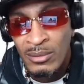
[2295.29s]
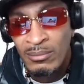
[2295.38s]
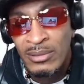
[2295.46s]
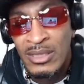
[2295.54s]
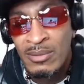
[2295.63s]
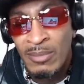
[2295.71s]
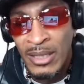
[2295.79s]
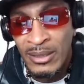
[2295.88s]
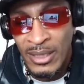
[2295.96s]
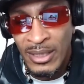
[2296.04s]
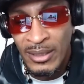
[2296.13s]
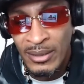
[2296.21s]
This is my
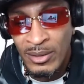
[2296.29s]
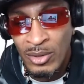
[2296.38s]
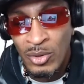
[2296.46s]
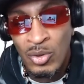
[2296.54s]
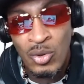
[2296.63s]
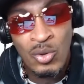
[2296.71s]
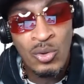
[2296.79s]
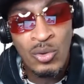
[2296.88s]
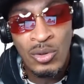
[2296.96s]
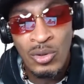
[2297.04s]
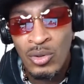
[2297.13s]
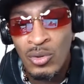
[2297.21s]
thing.
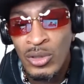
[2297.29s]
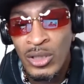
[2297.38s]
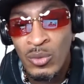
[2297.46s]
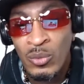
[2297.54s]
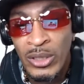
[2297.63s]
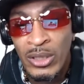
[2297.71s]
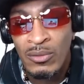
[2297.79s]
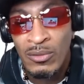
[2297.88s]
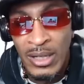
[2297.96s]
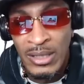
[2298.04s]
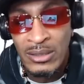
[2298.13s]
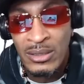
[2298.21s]
Who can we
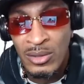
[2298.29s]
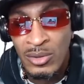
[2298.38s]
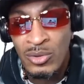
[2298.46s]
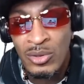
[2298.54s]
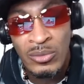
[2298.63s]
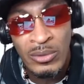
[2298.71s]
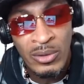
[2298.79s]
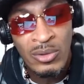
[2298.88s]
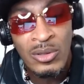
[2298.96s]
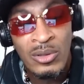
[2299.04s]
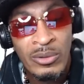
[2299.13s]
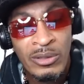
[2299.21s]
arrest?
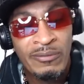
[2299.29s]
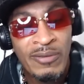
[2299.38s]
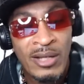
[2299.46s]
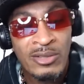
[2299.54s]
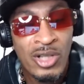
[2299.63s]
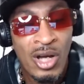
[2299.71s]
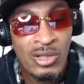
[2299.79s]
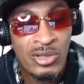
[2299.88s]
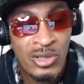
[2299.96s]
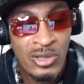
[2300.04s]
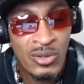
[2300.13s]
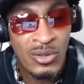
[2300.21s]
Who could we file
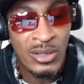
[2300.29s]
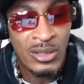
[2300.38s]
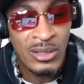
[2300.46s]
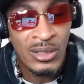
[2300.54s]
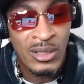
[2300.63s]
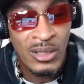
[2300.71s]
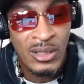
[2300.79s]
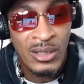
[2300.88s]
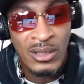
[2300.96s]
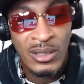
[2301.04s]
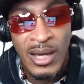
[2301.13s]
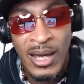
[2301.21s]
charges on
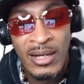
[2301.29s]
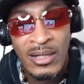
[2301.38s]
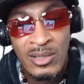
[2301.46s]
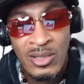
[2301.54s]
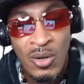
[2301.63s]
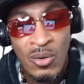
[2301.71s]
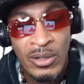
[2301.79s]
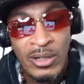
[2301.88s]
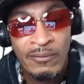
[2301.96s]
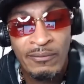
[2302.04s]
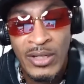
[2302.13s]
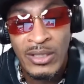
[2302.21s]
that had us going
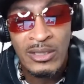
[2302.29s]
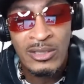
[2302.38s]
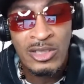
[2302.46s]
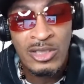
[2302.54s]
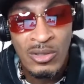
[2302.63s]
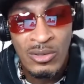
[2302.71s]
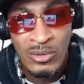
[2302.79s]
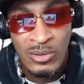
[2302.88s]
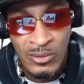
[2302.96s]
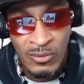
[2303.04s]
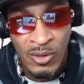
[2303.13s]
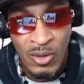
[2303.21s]
in fucking
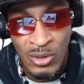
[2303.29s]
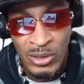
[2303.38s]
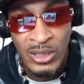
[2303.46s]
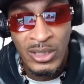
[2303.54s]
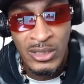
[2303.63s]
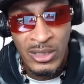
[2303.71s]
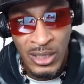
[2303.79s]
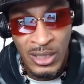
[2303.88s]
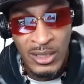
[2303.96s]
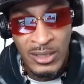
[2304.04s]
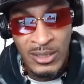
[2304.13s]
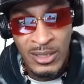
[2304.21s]
circles for all of these
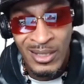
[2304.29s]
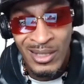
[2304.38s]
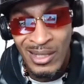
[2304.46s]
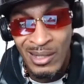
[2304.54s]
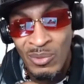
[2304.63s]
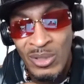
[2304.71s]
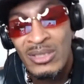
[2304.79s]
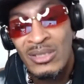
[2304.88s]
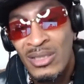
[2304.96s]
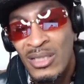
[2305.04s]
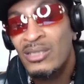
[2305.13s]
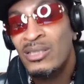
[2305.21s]
years and
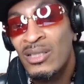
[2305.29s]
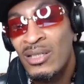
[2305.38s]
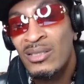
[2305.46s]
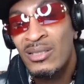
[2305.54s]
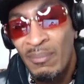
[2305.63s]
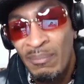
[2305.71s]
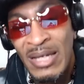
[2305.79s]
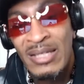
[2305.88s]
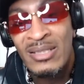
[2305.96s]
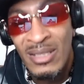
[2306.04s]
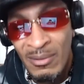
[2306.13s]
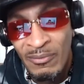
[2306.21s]
wasn't teaching us the
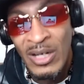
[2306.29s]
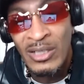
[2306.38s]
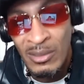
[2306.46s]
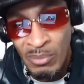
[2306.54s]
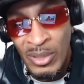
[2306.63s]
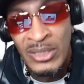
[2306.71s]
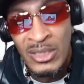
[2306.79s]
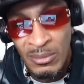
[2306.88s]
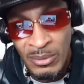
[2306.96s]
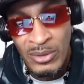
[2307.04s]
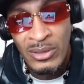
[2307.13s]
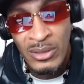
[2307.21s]
basic fucking
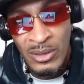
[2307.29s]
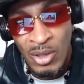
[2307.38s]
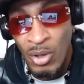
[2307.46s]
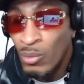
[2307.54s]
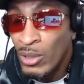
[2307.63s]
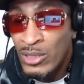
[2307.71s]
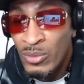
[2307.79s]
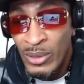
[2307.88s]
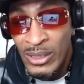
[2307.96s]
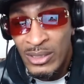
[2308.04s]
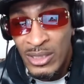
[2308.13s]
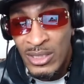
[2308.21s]
principles? Or was
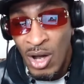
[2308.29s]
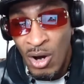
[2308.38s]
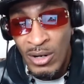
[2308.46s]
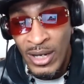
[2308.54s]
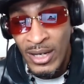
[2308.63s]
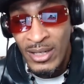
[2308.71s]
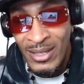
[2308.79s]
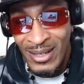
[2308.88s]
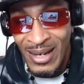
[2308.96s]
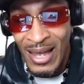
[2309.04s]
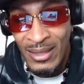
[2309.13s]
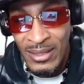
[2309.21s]
we just hard-headed
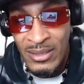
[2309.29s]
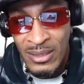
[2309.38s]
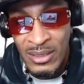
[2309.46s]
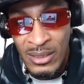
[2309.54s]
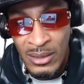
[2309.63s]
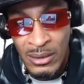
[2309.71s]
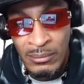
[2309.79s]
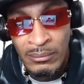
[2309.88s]
and not listening?